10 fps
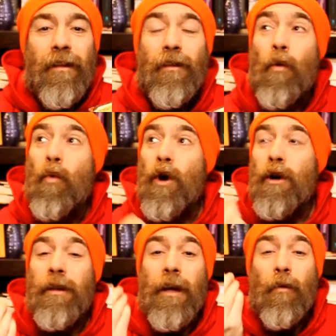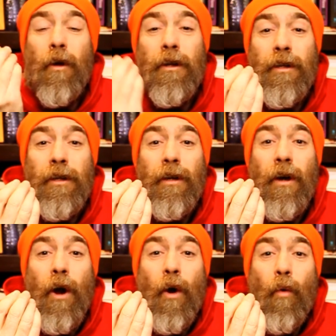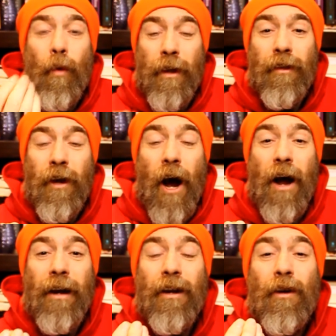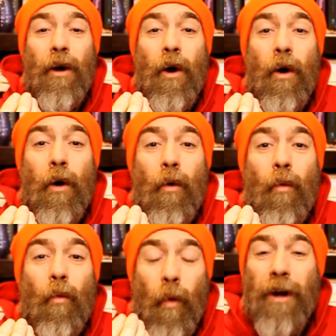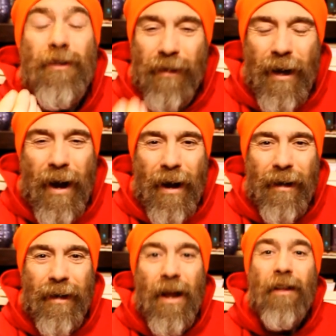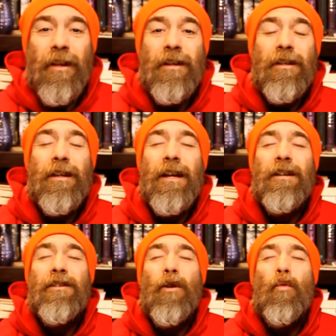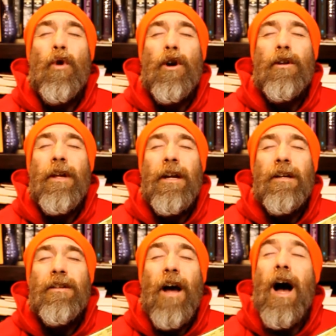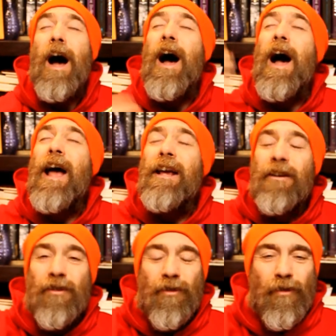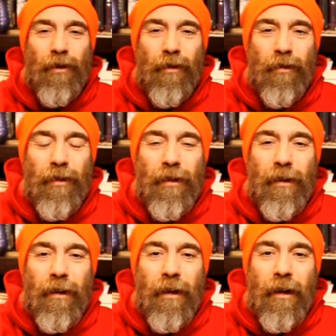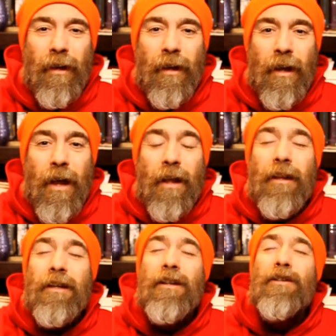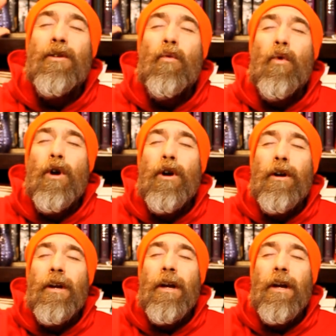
the word that was with God and was God. This is the word that is the highest truth. This is the word